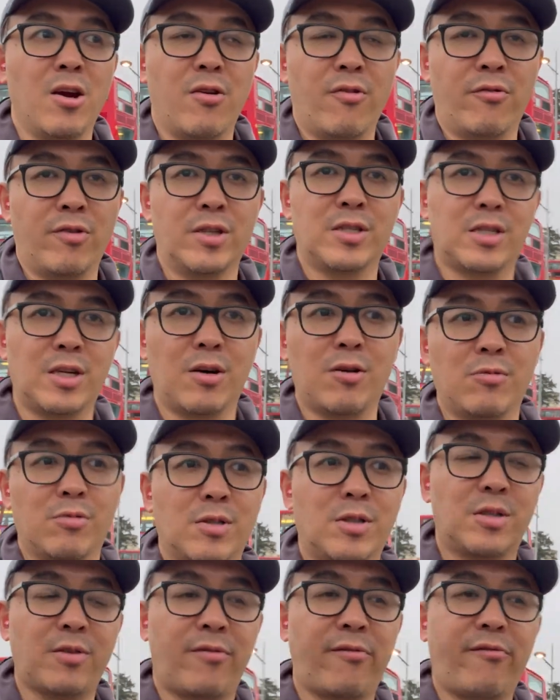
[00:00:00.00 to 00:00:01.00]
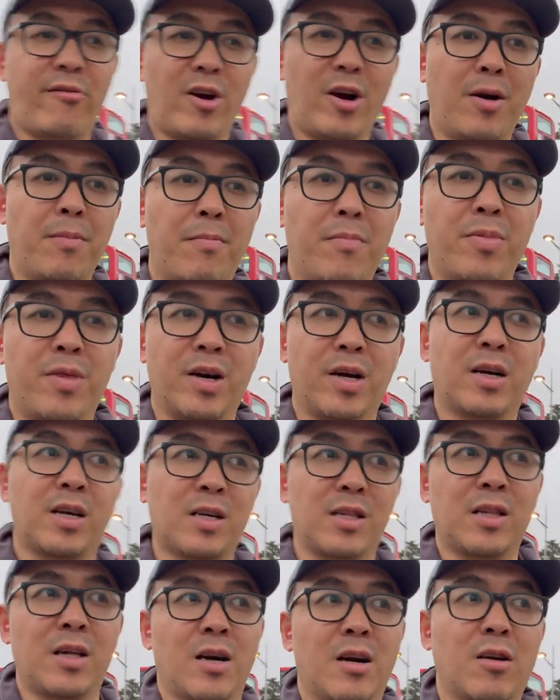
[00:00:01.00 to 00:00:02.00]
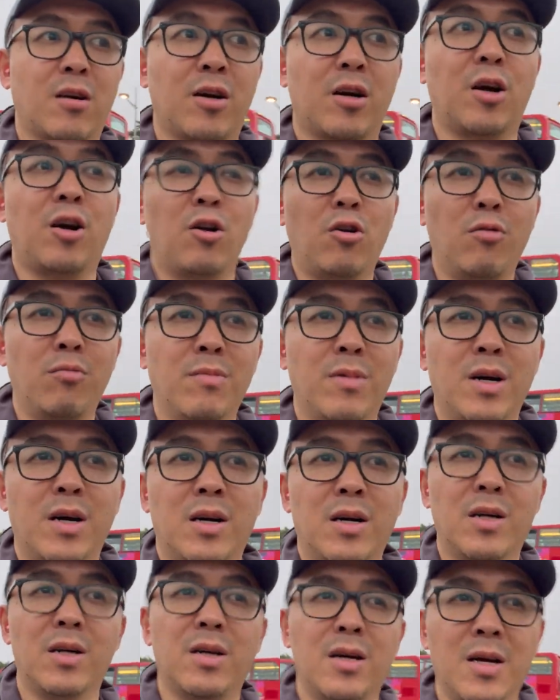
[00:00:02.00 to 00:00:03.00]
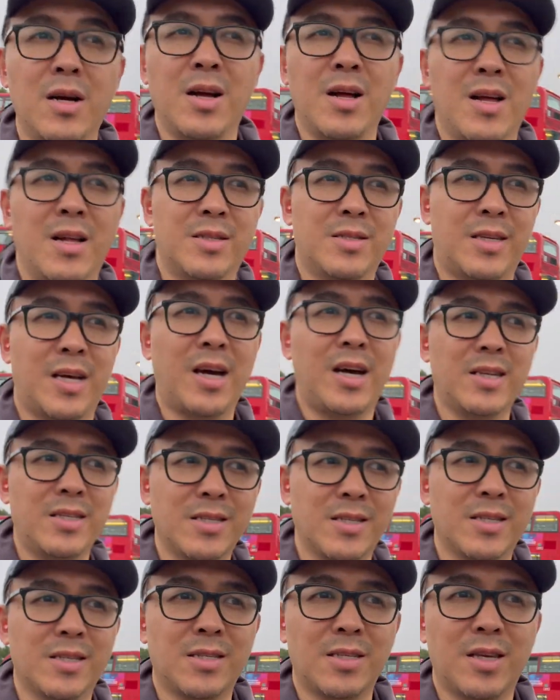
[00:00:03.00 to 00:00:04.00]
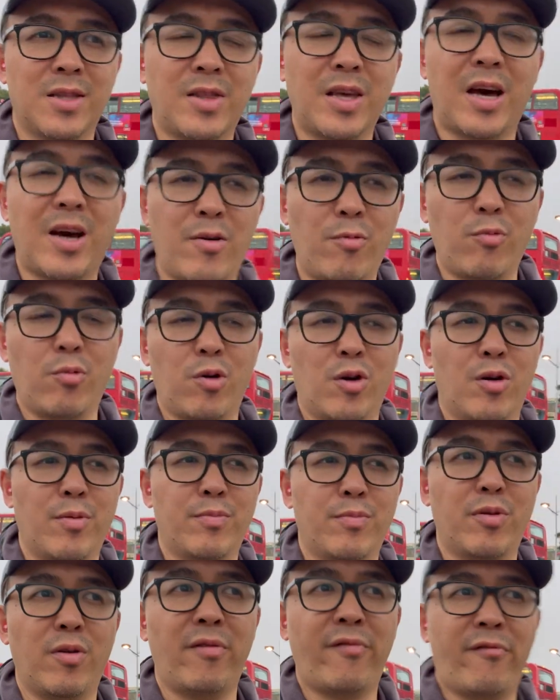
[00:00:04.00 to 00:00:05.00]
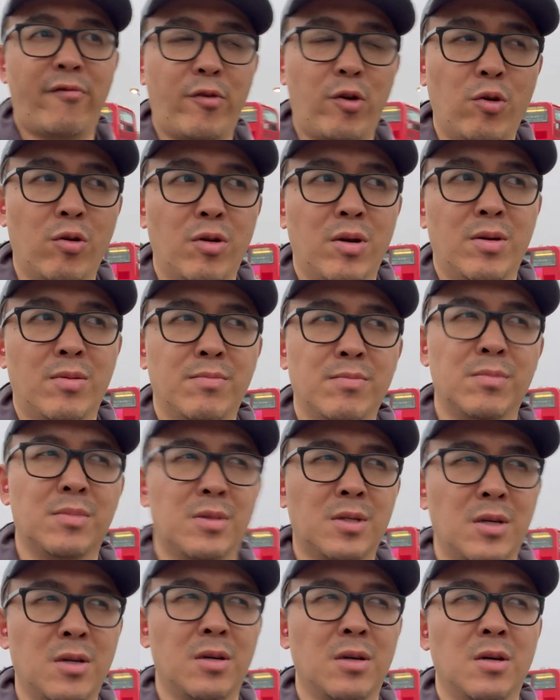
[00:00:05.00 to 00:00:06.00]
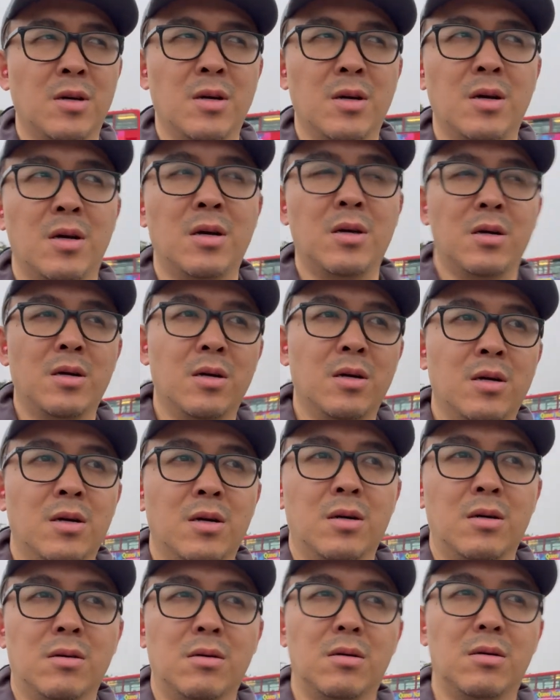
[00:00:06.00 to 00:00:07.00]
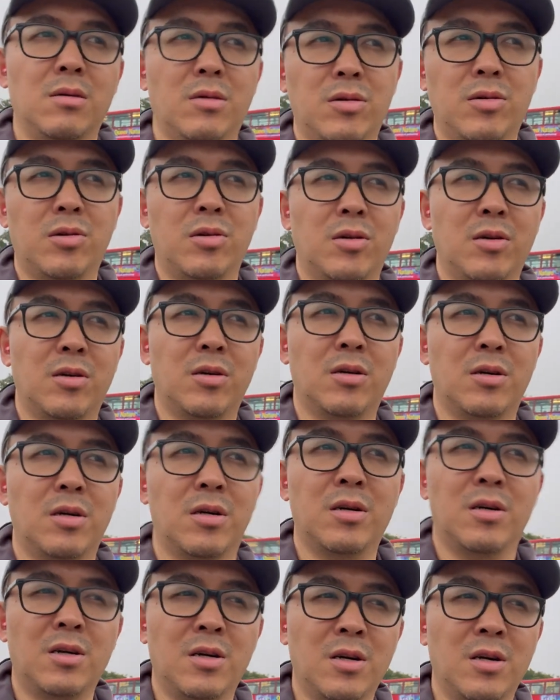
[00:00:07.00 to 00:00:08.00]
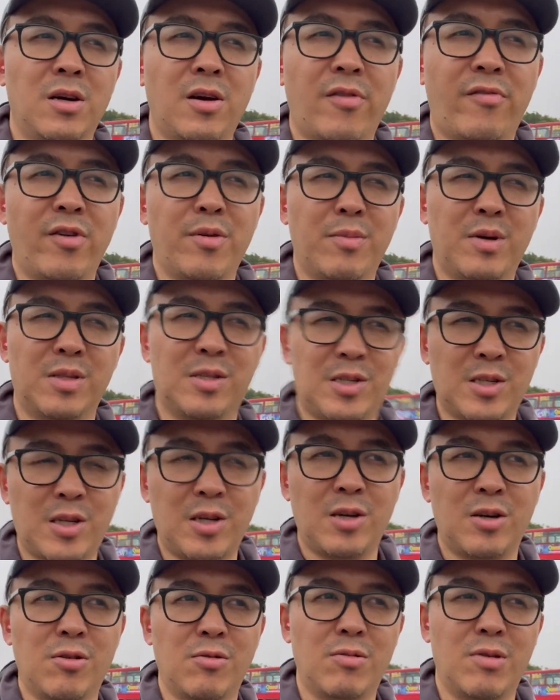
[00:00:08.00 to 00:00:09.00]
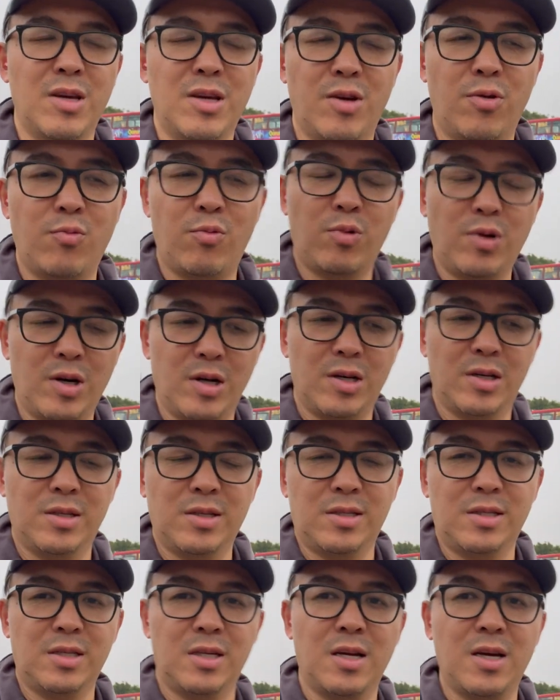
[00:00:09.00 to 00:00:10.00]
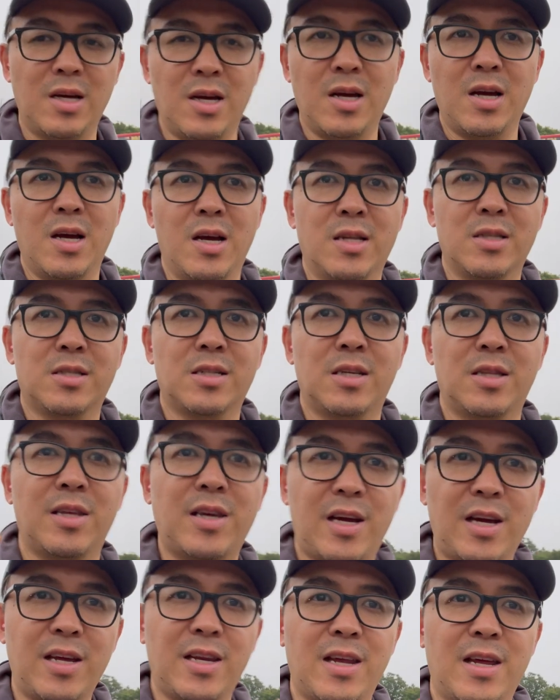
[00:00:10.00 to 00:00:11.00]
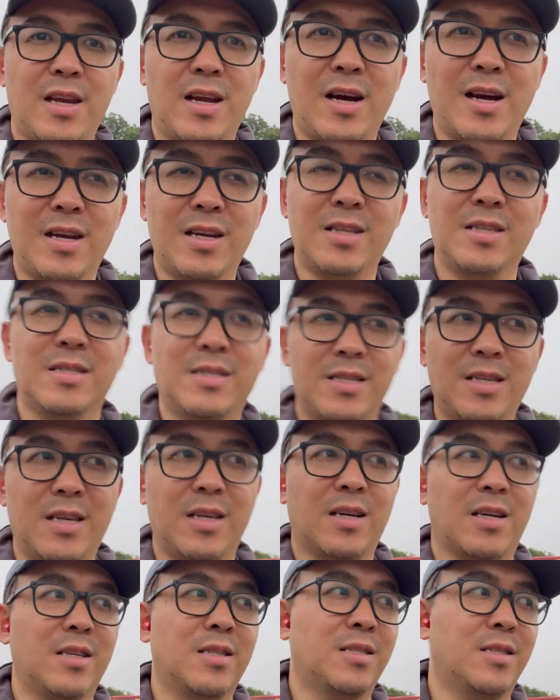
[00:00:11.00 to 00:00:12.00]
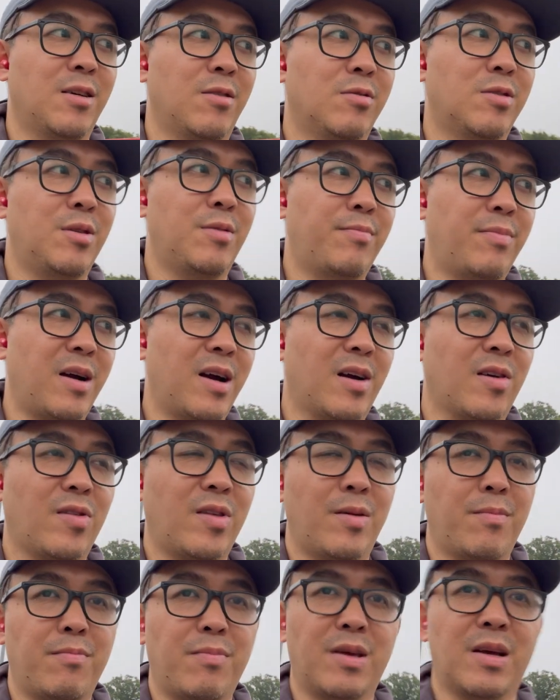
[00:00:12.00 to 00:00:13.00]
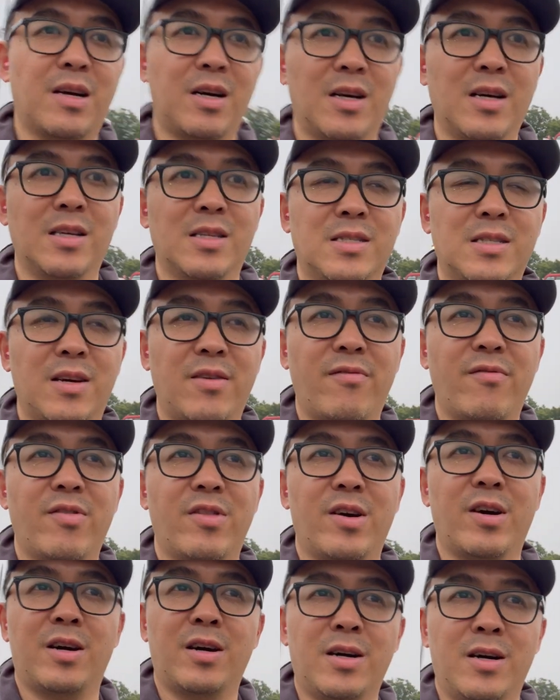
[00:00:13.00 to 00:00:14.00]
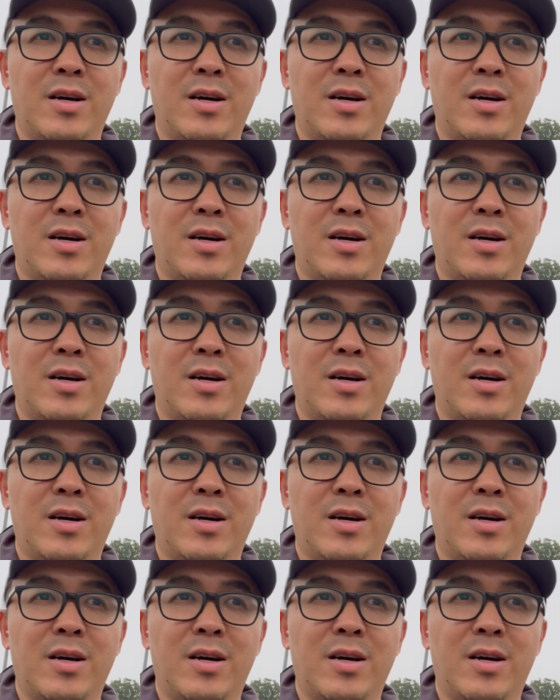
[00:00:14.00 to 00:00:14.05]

results from the glaucoma tests that were performed a few months ago. It was delayed and I didn't see a consultant back then because of the